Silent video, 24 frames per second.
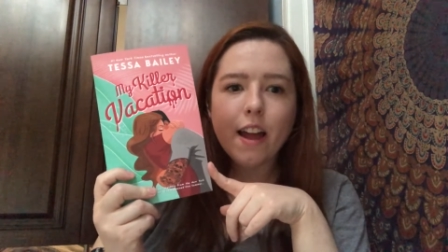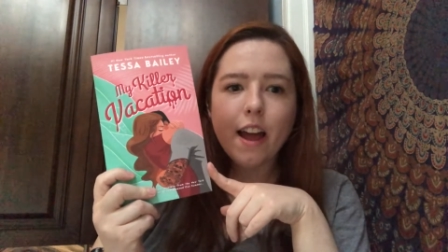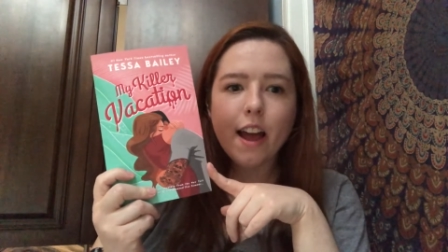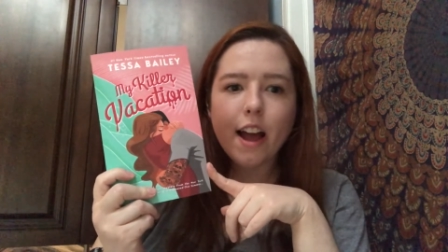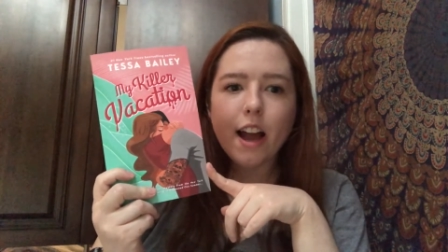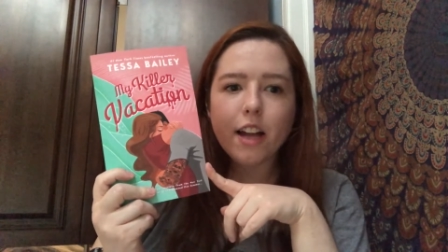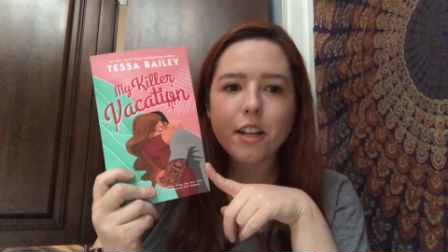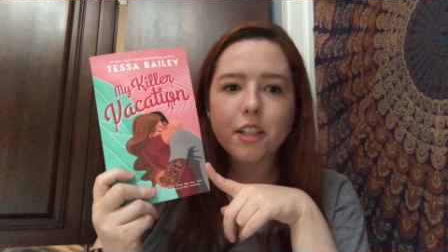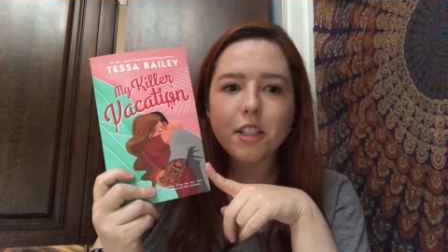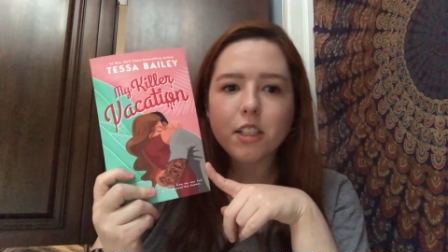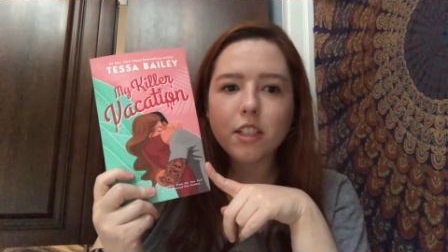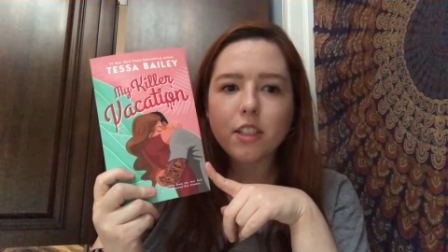
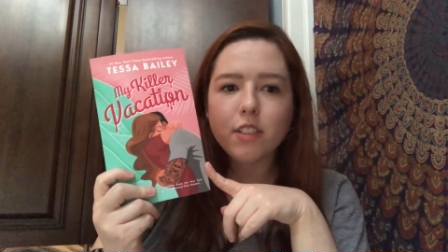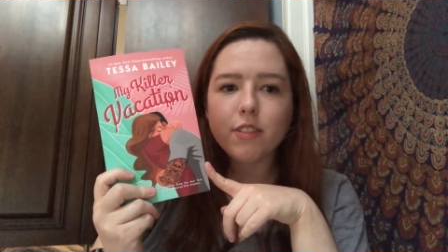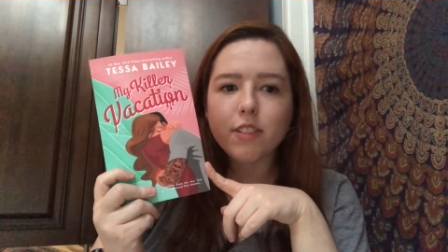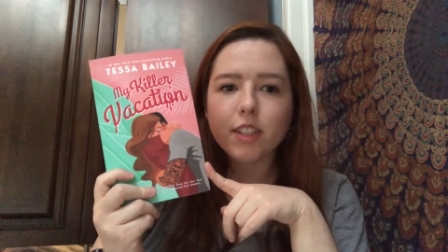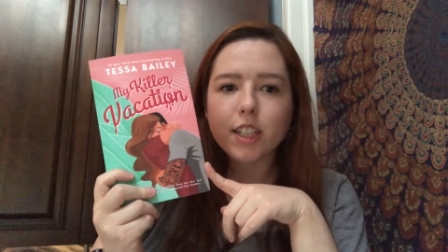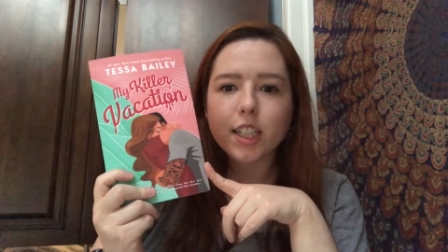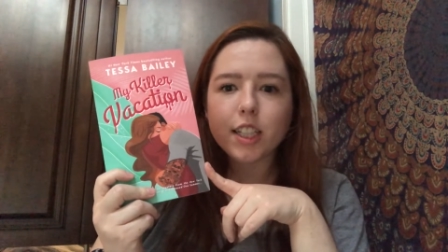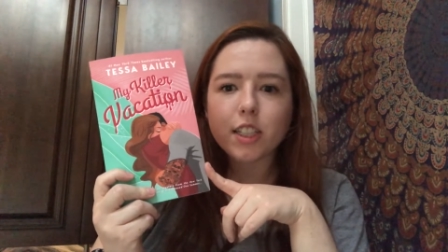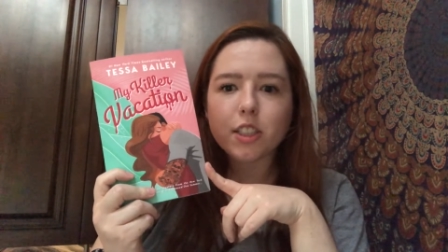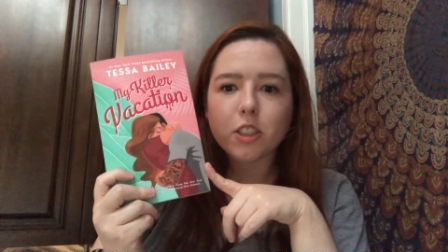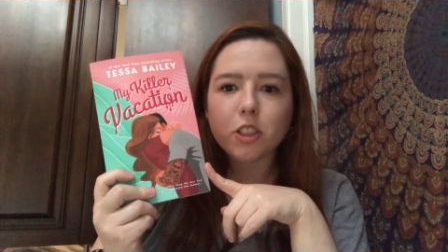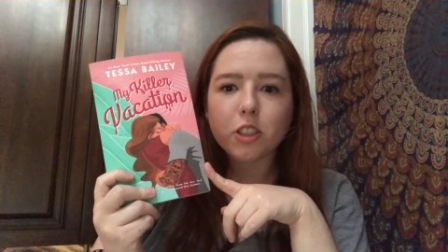I just feel
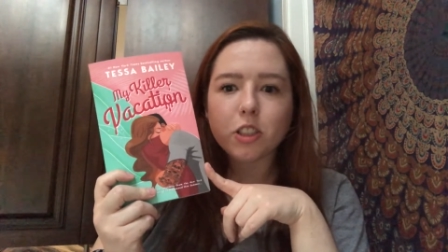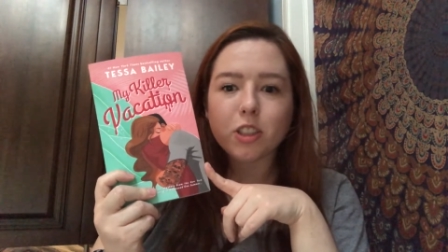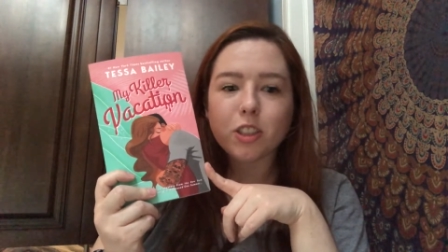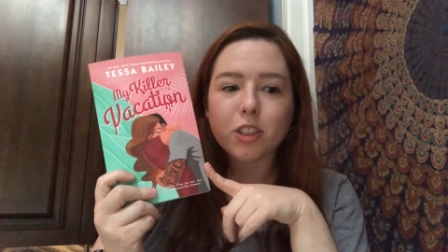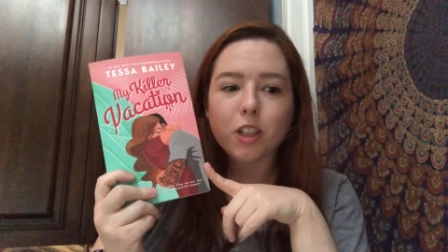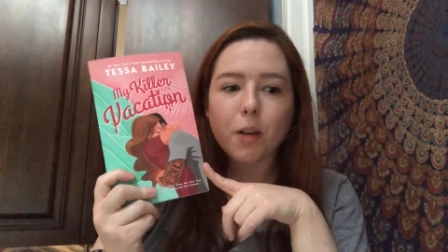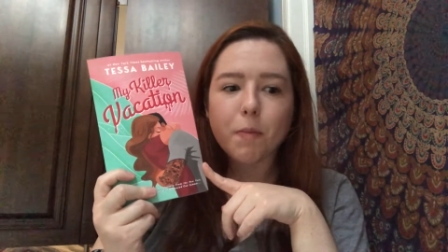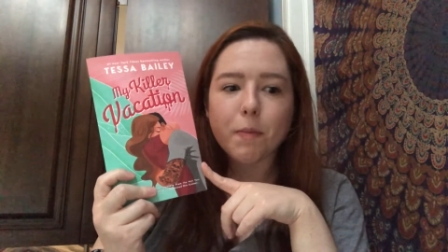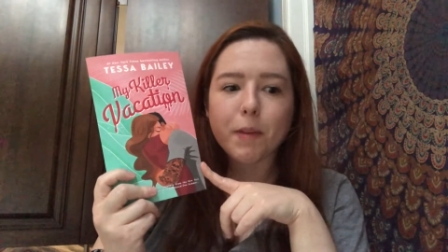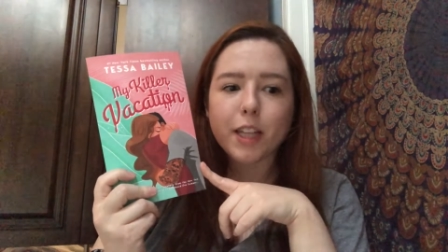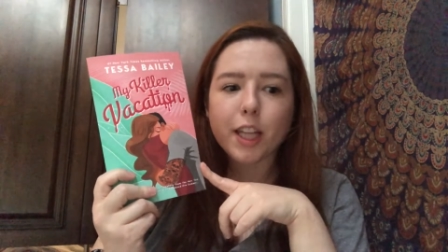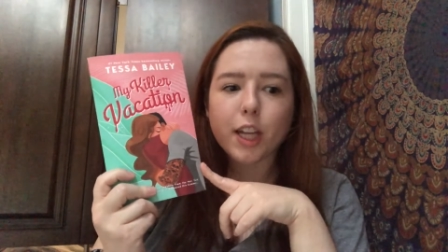like it's just
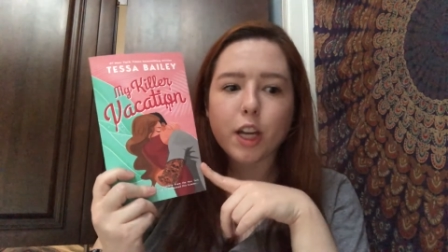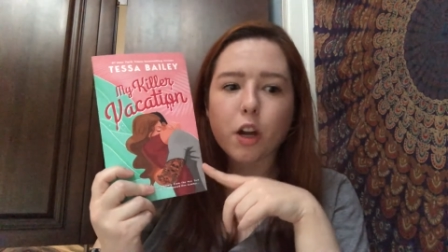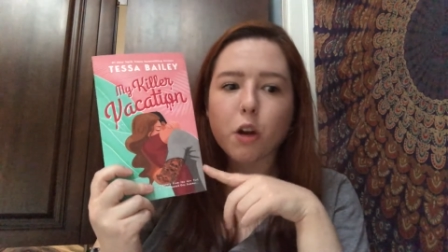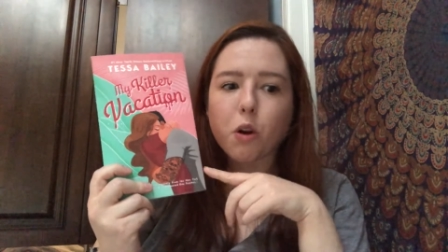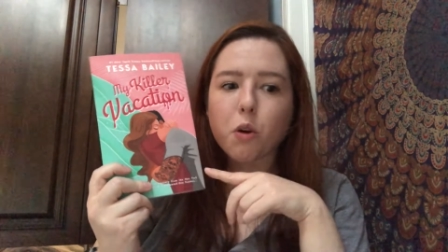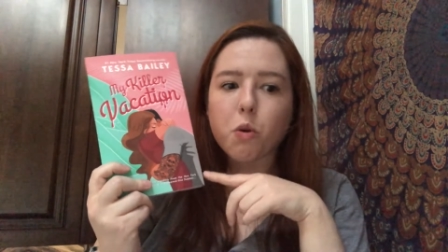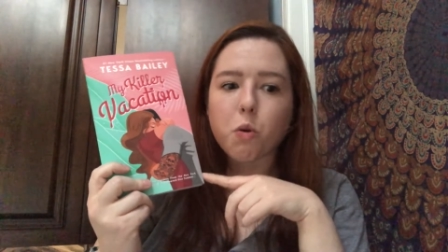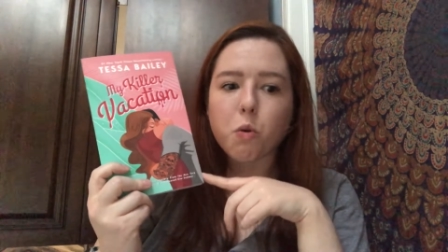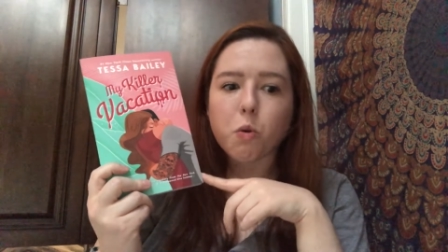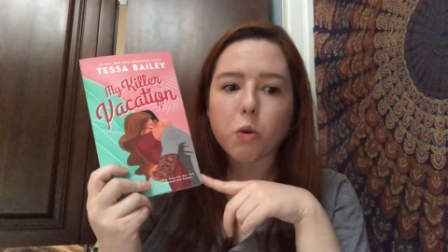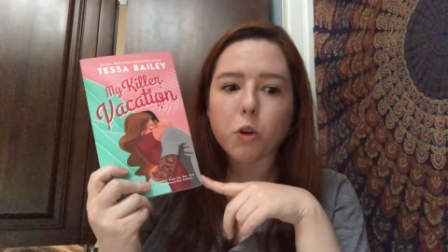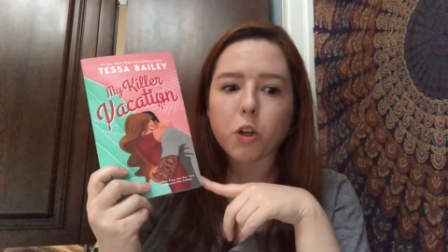gonna be like a
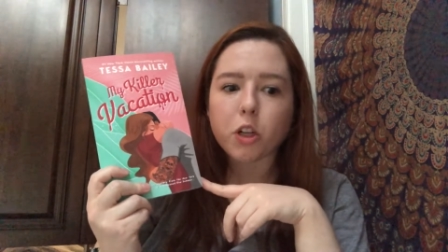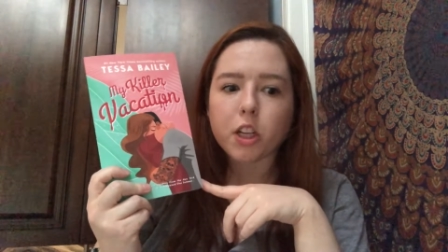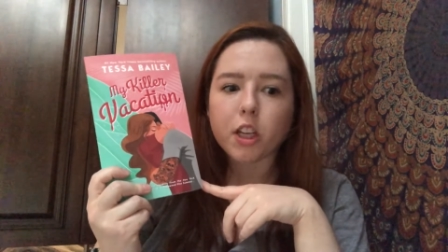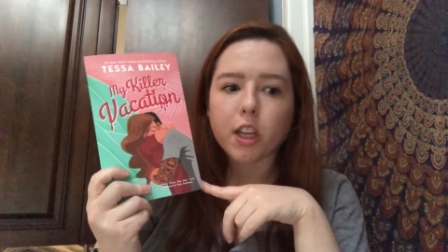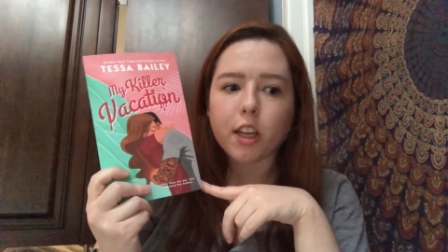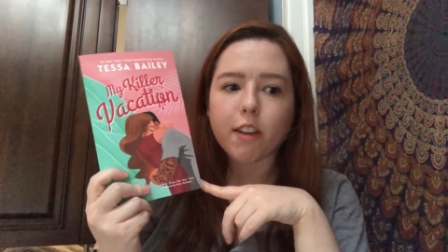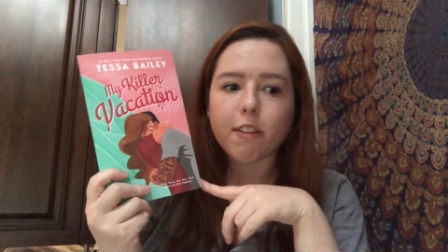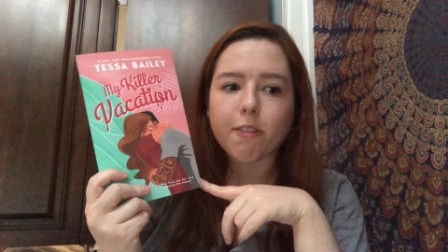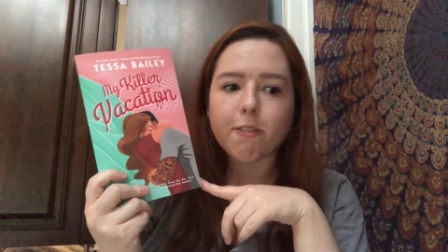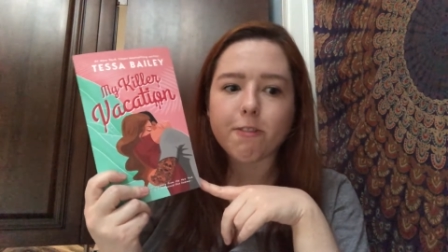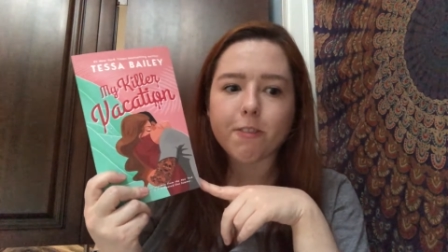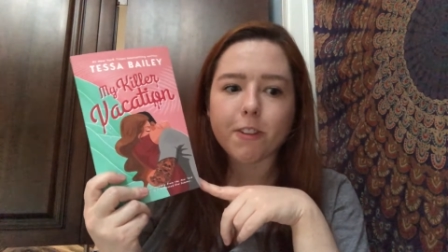
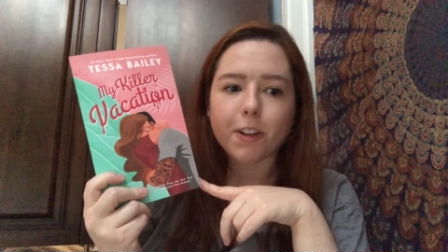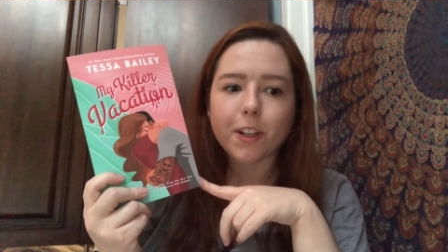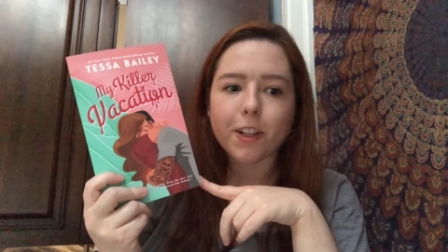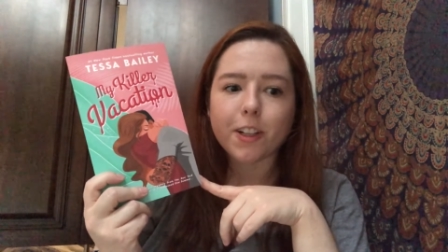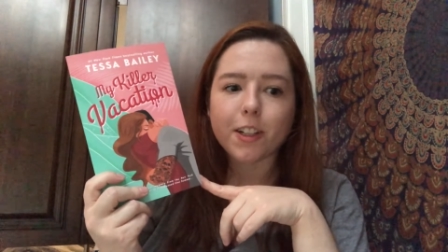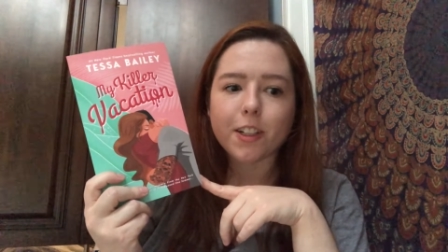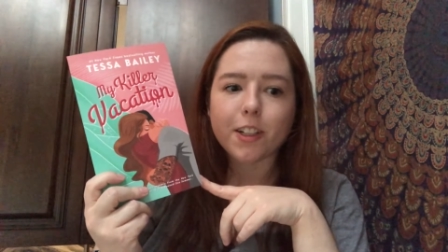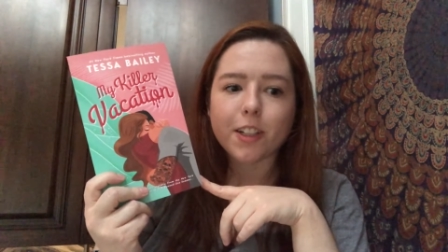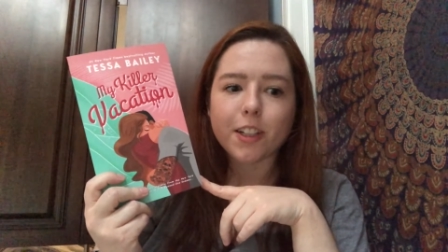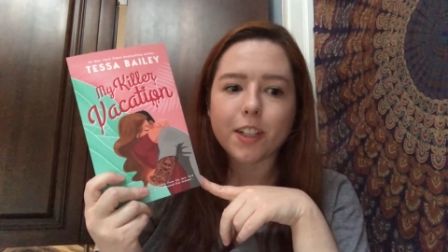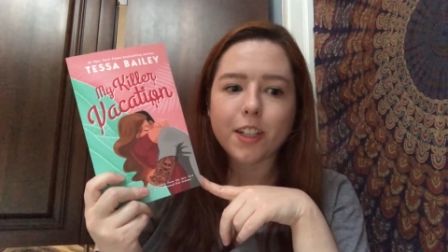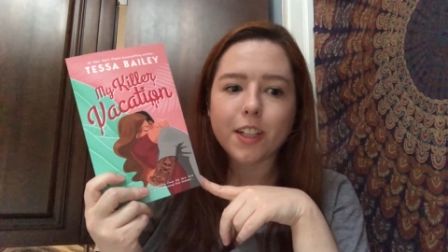quirky, fun,